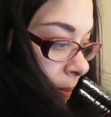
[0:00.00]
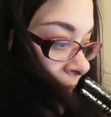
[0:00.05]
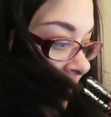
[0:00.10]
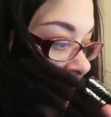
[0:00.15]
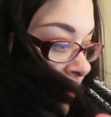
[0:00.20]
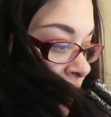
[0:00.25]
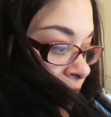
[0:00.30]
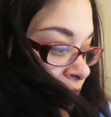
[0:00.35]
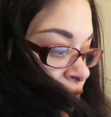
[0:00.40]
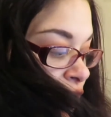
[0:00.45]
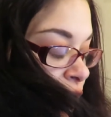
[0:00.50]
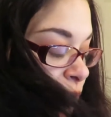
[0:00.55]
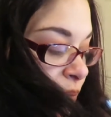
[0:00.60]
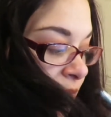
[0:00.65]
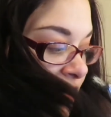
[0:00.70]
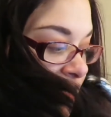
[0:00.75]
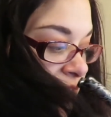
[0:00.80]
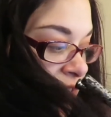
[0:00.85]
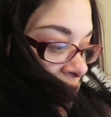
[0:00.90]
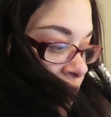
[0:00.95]
the original
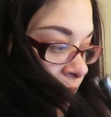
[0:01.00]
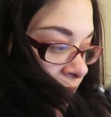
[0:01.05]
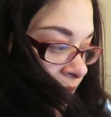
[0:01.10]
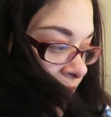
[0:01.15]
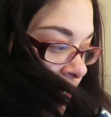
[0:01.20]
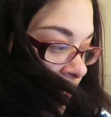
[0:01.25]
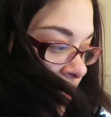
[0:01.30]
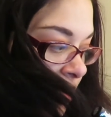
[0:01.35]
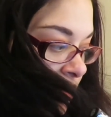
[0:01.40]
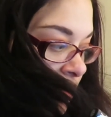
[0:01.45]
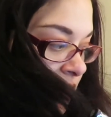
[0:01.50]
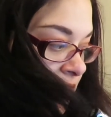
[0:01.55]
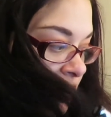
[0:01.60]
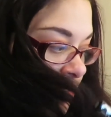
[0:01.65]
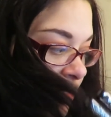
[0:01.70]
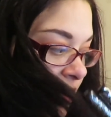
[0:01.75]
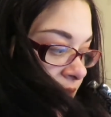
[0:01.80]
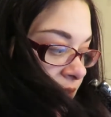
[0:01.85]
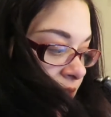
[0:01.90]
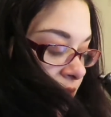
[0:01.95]
price is $20
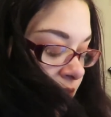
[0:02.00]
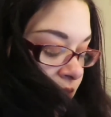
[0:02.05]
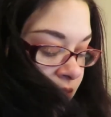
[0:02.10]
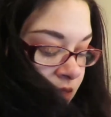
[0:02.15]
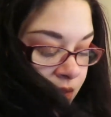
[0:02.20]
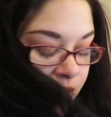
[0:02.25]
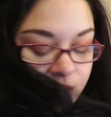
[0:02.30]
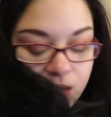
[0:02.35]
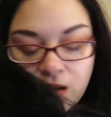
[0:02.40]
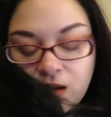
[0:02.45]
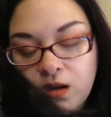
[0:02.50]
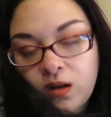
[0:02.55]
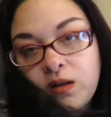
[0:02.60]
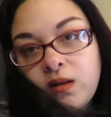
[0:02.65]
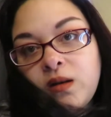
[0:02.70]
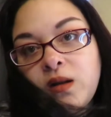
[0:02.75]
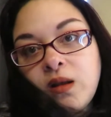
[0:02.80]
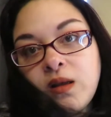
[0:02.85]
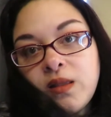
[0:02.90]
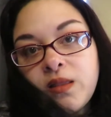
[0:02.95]
and they're
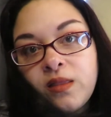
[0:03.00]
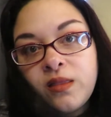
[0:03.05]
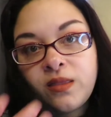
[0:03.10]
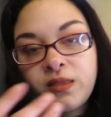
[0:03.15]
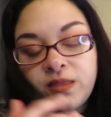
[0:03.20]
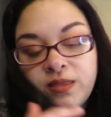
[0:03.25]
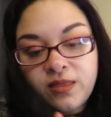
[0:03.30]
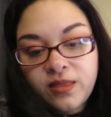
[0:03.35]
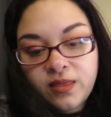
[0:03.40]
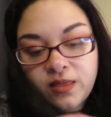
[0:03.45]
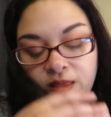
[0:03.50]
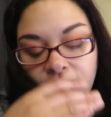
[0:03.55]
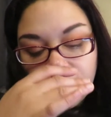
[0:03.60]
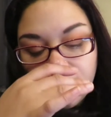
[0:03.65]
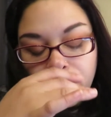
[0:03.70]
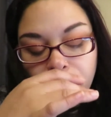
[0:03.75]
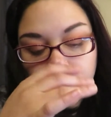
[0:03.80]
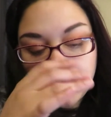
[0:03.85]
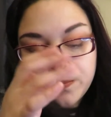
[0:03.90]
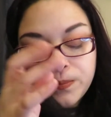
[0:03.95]
on
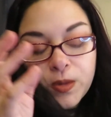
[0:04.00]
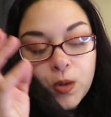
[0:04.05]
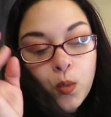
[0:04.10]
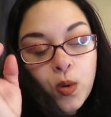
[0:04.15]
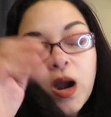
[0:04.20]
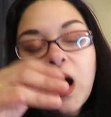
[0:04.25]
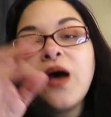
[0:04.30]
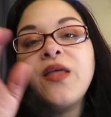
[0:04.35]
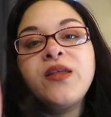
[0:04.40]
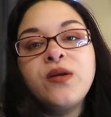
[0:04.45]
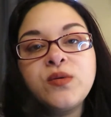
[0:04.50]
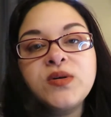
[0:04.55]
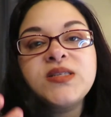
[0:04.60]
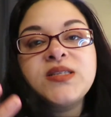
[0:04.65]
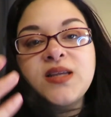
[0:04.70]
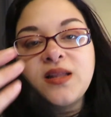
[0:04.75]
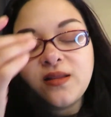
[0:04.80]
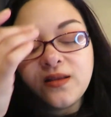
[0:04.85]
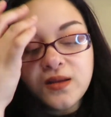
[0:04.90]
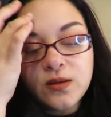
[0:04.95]
their well how they were
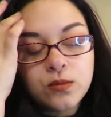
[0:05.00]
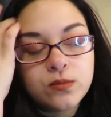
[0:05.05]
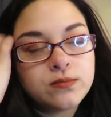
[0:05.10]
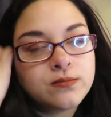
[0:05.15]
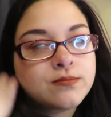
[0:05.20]
selling